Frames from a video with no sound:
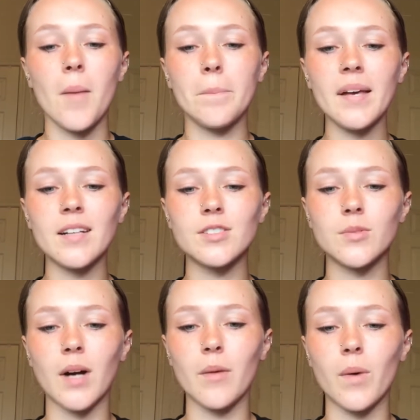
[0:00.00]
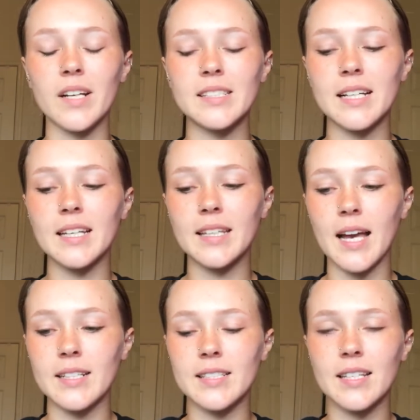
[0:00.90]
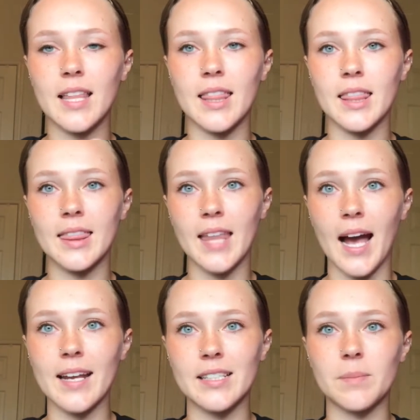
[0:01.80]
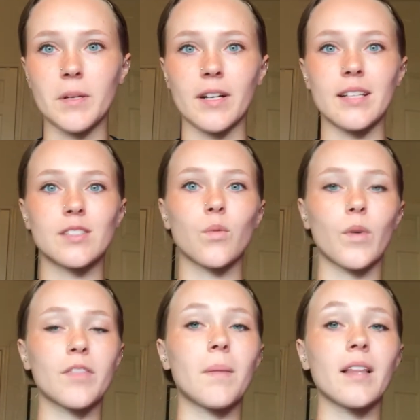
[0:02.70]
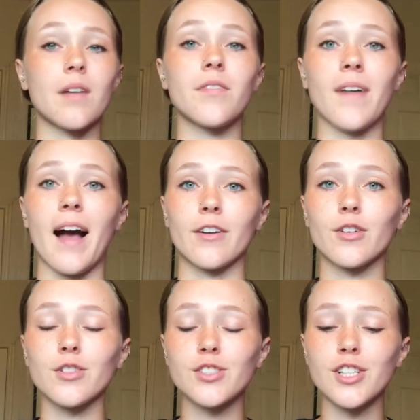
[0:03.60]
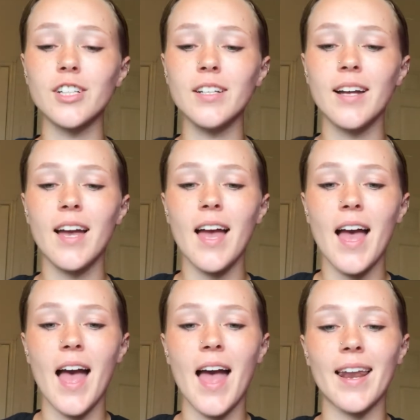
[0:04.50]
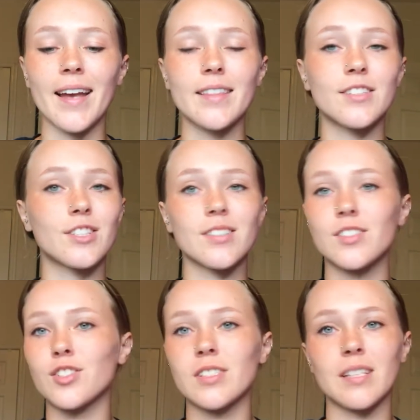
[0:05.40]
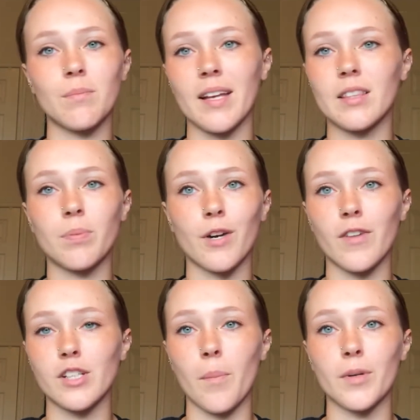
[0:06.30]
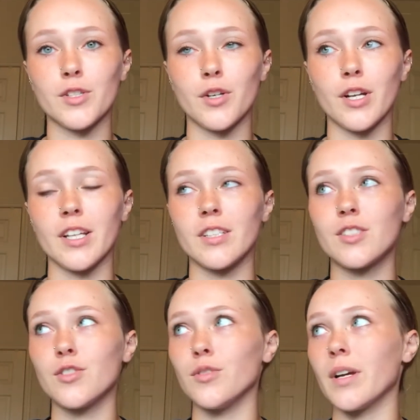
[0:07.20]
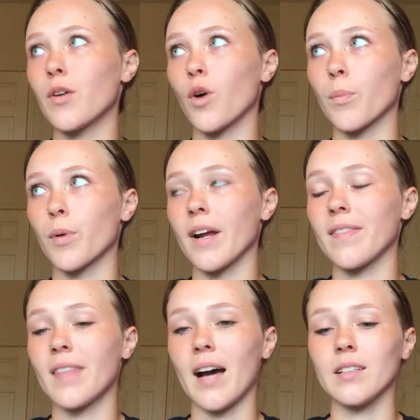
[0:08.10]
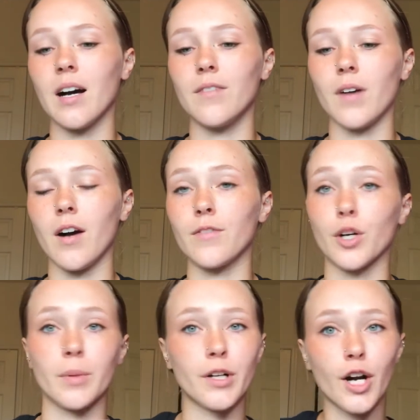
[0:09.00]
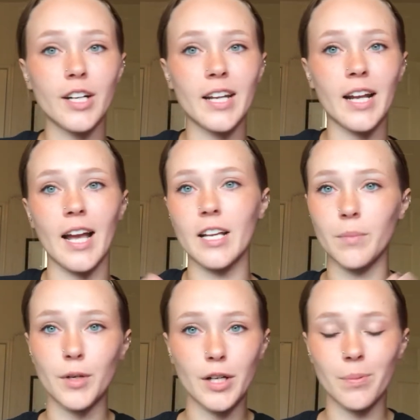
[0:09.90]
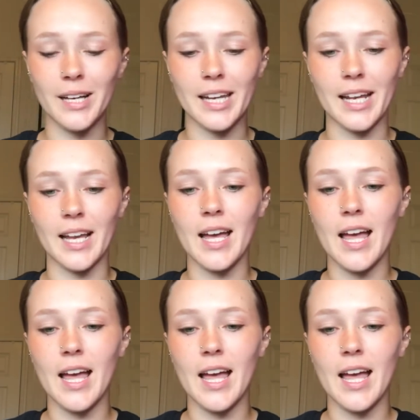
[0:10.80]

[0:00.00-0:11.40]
yeah, so I wanted to connect that experience with my love of agriculture, and this just seemed like the perfect opportunity to incorporate that love of urban gardening and community planning.